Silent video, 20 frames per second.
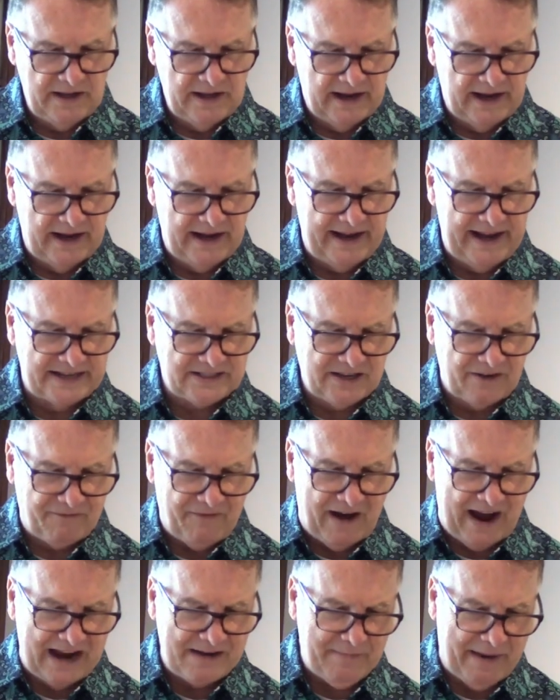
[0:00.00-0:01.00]
Uh, as
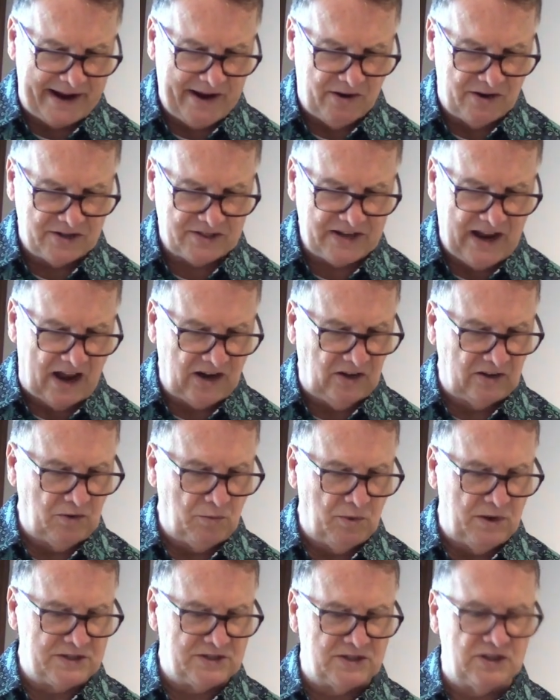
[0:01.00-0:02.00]
defined by Aristotle, it
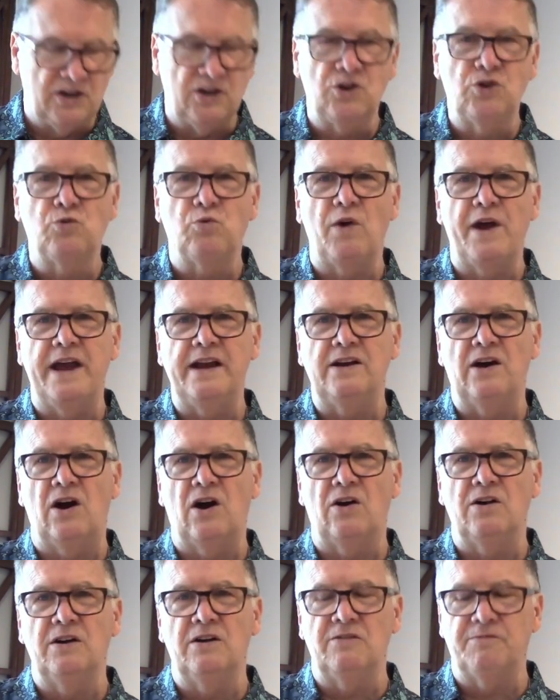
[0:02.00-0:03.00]
was the great
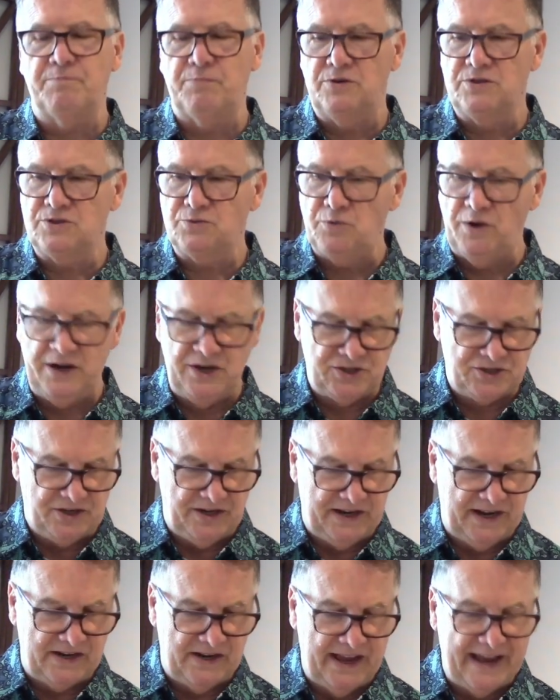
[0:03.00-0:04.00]
art of
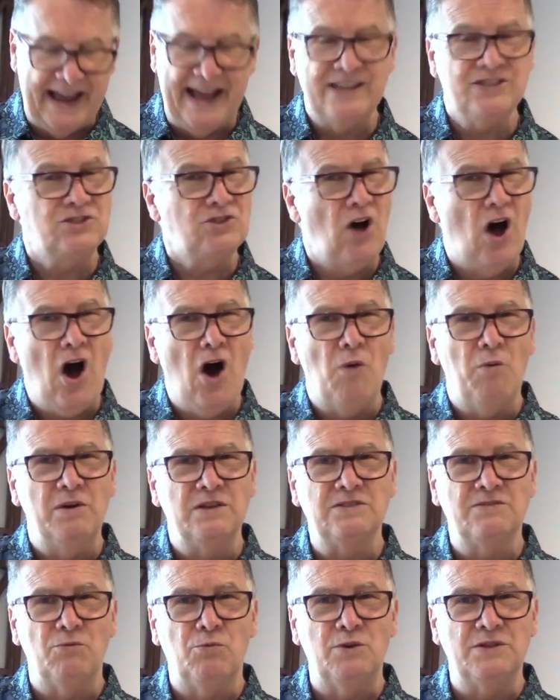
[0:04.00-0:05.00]
persuasion. And, and Saul
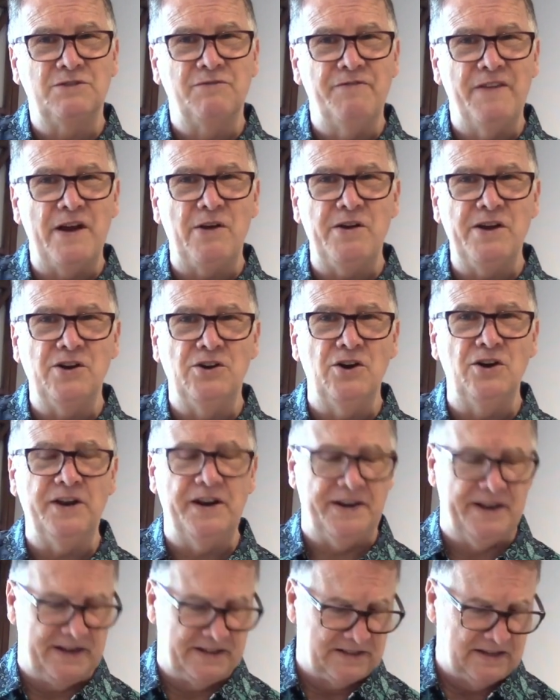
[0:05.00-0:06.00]
was, was very good
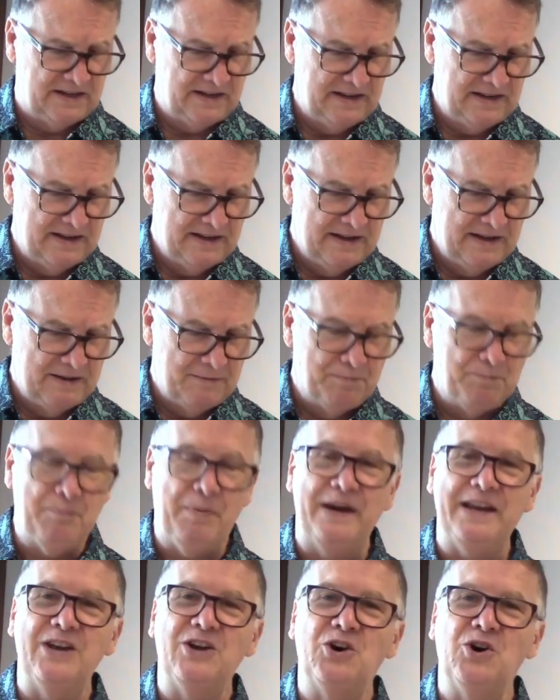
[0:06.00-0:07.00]
at it,
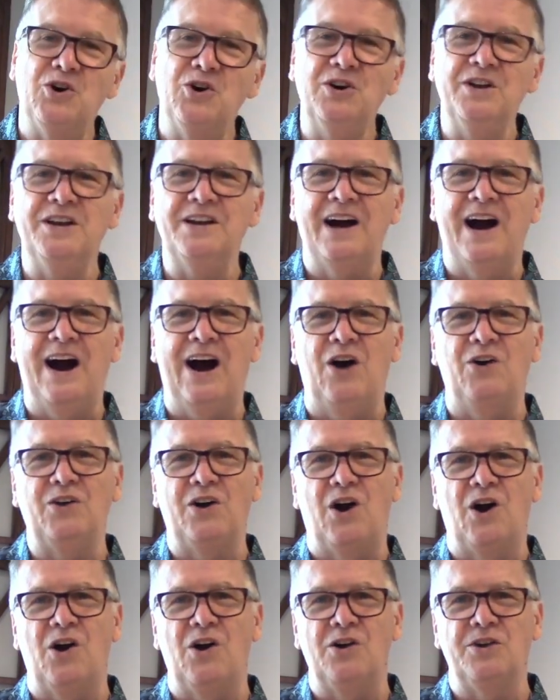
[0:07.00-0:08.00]
but he couldn't
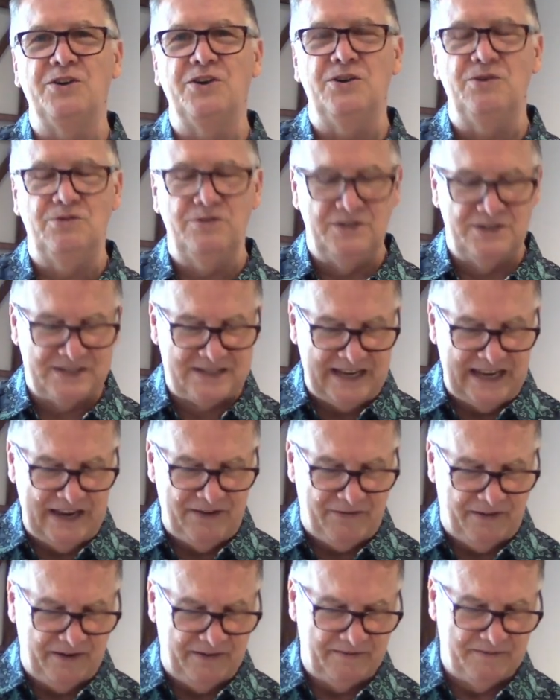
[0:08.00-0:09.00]
out argue
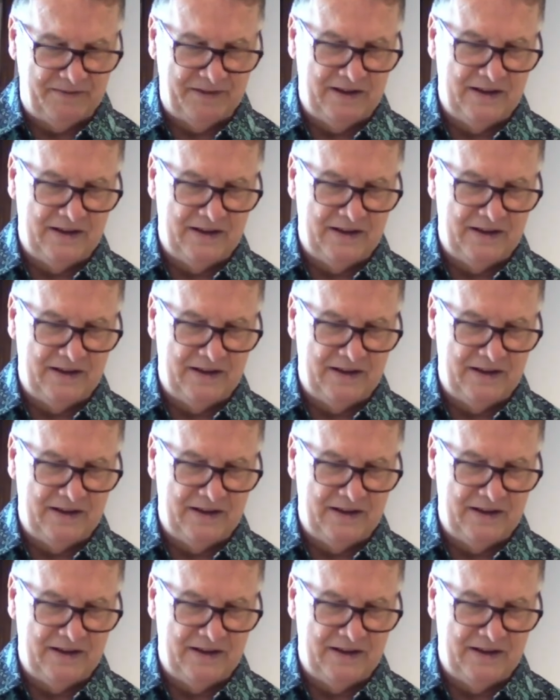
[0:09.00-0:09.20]
Stephen.